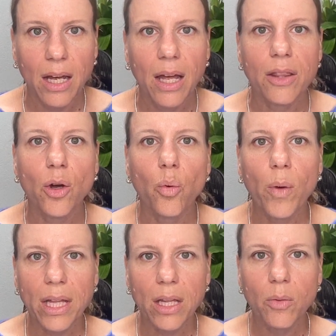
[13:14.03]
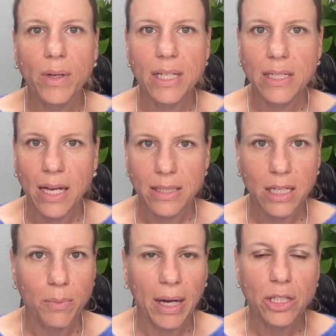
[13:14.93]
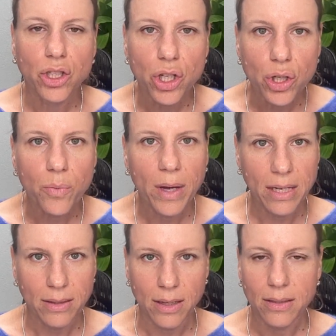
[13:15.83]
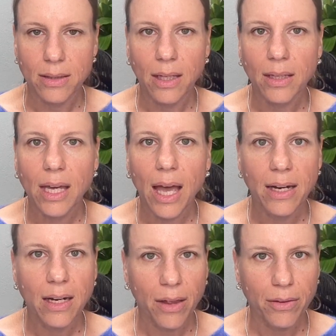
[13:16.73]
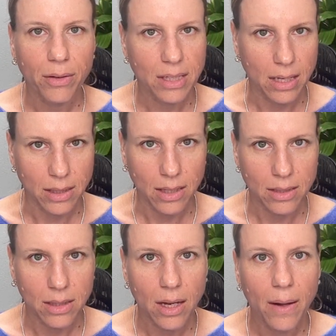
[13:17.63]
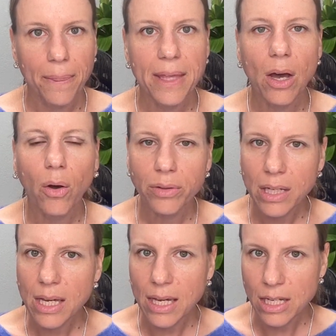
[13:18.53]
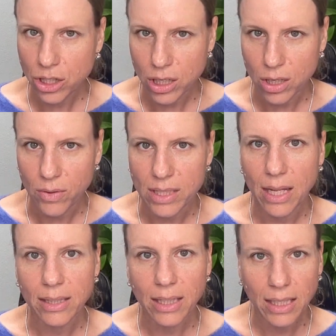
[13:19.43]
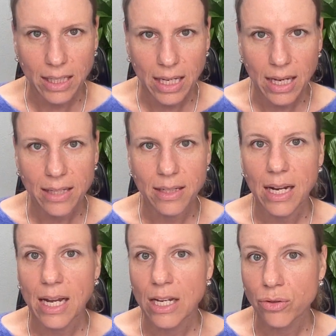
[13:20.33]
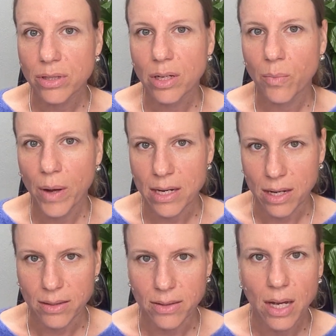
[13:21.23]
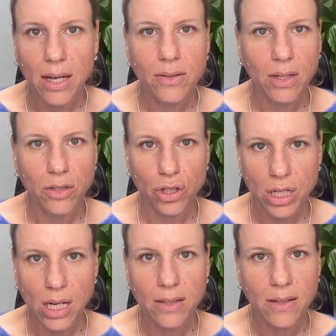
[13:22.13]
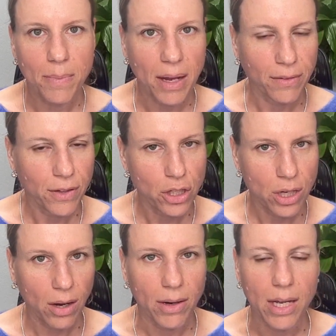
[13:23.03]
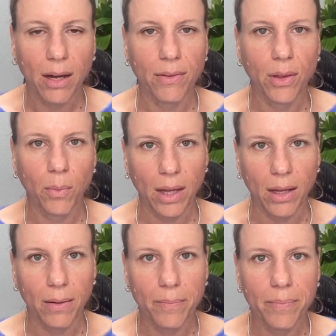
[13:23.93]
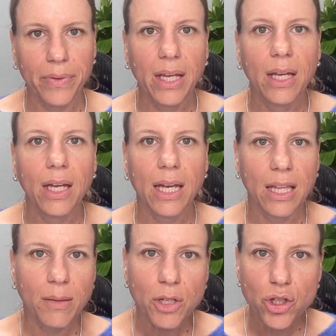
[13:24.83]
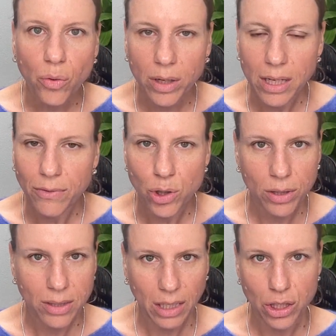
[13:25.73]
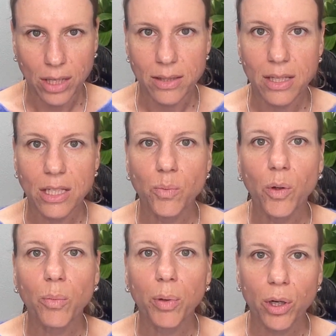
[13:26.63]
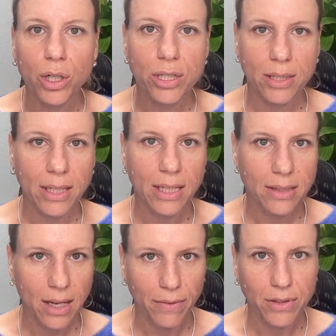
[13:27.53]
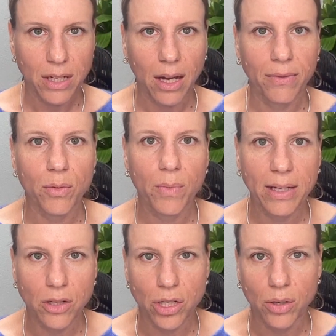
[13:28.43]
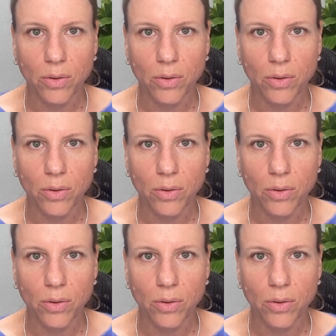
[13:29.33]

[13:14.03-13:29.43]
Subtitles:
The will was attested by 2 witnesses, Lily and another attendant. The only issue is that Lily is an interested witness since she is a beneficiary of the will. In the majority of jurisdictions, this will purge Lily's gift of the residue.